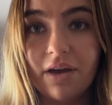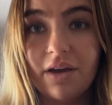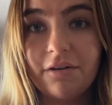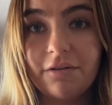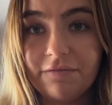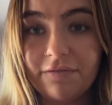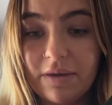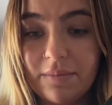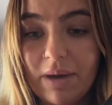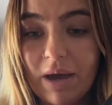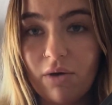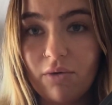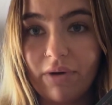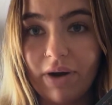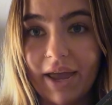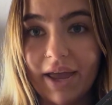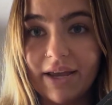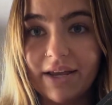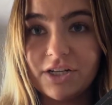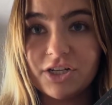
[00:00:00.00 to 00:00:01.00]
Female
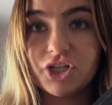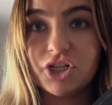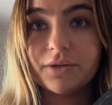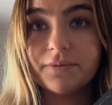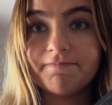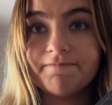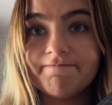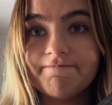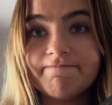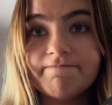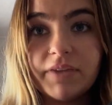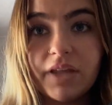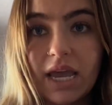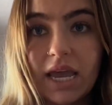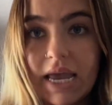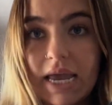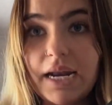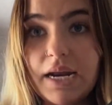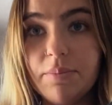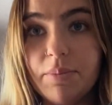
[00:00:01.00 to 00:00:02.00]
rage
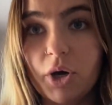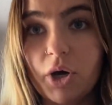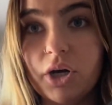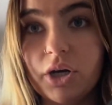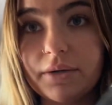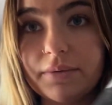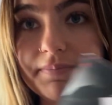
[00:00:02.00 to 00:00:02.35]
in a book.